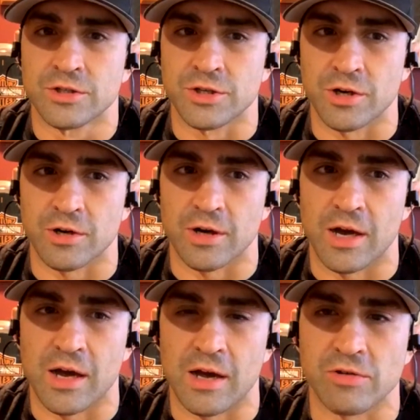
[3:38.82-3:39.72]
Sure.
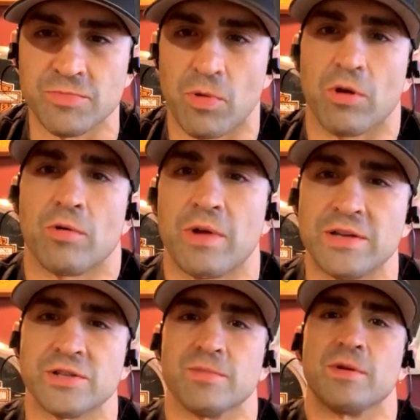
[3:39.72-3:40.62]
I was born and
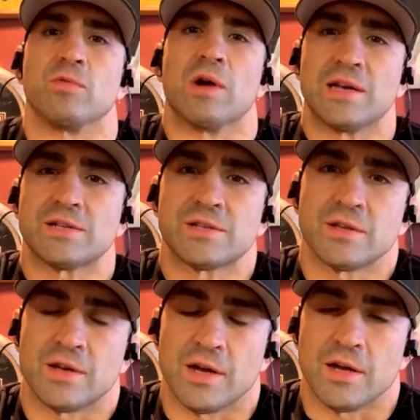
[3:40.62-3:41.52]
raised in the
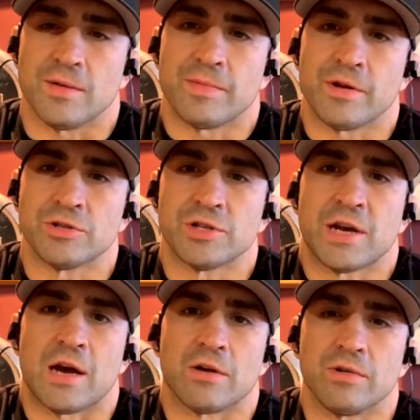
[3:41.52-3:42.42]
Midwest, here in
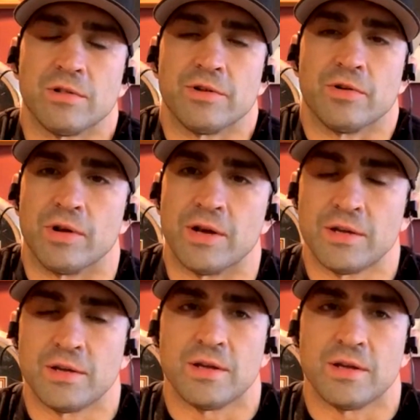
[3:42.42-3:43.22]
Chicago, Illinois.